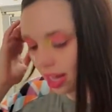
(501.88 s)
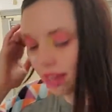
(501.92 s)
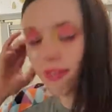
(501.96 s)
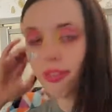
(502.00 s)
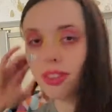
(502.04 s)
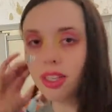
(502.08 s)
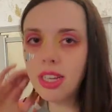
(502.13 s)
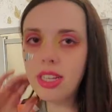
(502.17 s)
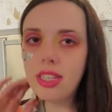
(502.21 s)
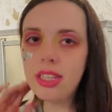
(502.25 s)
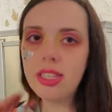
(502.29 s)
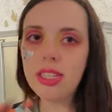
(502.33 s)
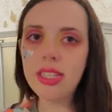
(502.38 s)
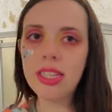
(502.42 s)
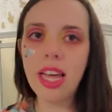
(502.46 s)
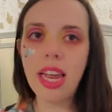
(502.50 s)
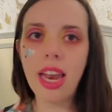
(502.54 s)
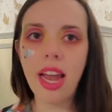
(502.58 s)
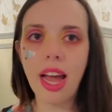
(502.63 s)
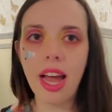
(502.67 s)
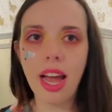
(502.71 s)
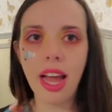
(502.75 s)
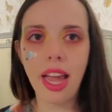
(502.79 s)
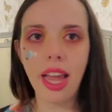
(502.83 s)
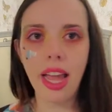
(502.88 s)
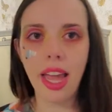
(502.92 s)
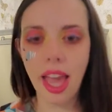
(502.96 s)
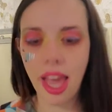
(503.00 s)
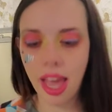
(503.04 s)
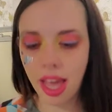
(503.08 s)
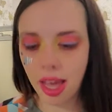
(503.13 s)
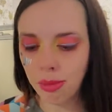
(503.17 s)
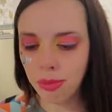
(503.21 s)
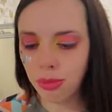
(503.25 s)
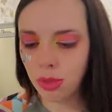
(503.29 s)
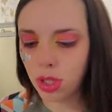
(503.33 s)
of this that I
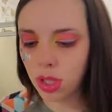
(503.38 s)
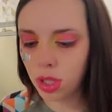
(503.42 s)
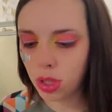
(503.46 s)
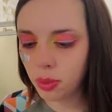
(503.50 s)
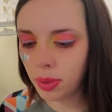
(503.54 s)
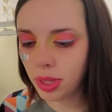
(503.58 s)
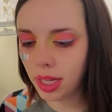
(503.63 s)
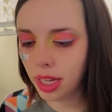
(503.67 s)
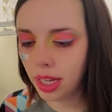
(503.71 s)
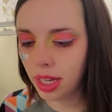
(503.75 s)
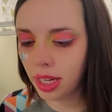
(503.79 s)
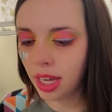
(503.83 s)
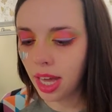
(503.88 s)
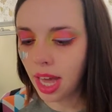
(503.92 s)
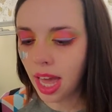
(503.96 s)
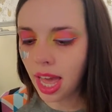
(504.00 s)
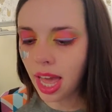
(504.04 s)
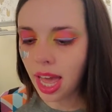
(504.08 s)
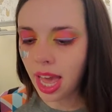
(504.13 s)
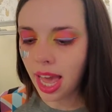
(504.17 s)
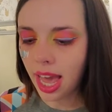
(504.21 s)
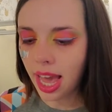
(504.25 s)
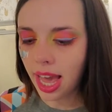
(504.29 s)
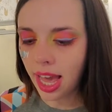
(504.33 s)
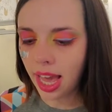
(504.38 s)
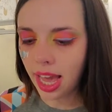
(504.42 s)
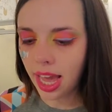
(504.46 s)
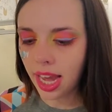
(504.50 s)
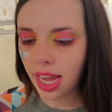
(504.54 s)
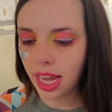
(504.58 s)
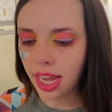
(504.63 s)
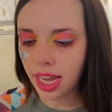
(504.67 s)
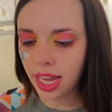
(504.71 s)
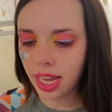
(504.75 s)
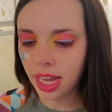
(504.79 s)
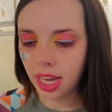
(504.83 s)
am doing
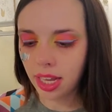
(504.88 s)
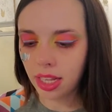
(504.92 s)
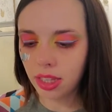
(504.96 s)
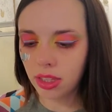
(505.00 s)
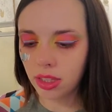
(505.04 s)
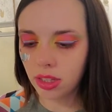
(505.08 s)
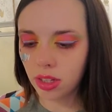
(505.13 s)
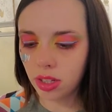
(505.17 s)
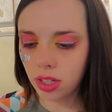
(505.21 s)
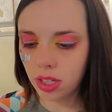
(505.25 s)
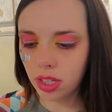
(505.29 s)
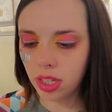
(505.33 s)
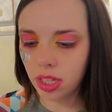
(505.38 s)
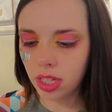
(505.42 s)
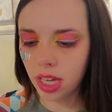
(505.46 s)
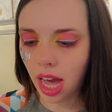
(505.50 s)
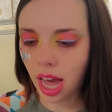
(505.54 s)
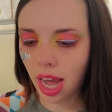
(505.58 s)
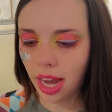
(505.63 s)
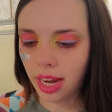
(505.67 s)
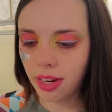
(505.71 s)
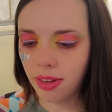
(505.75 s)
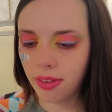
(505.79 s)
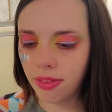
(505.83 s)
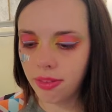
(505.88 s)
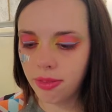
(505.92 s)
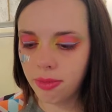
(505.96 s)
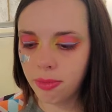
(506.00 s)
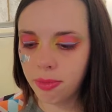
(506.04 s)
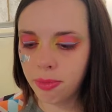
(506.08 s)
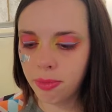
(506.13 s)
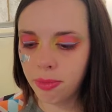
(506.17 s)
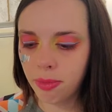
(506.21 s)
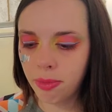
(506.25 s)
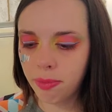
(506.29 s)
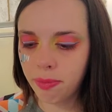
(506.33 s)
a look kind of
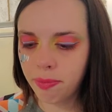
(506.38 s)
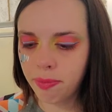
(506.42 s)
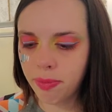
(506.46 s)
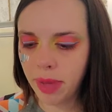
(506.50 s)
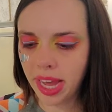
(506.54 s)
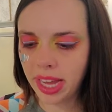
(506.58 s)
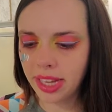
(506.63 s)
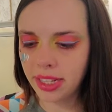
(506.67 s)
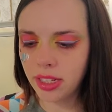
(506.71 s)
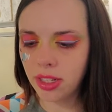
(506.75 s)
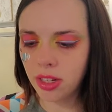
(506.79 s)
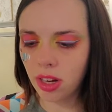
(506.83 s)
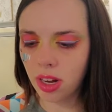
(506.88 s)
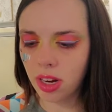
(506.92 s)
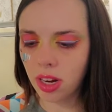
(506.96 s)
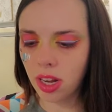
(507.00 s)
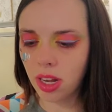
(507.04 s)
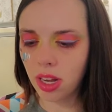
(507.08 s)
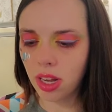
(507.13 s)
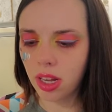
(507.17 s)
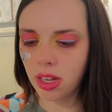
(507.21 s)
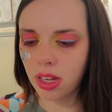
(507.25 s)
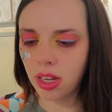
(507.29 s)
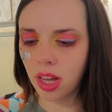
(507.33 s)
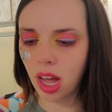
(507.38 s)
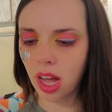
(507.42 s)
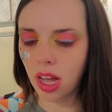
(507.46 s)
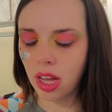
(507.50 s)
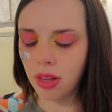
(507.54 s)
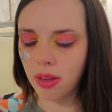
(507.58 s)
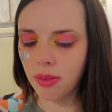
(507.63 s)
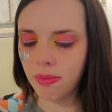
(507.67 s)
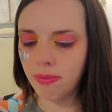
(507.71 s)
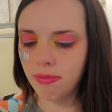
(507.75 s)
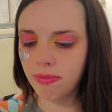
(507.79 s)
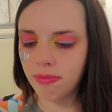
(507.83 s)
based on a,
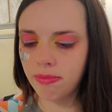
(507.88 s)
a